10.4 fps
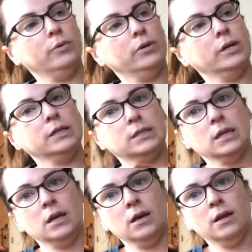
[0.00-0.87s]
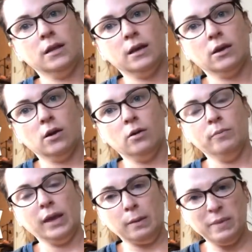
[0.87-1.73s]
booties. They go
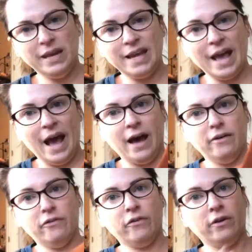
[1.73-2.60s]
like mid-calf.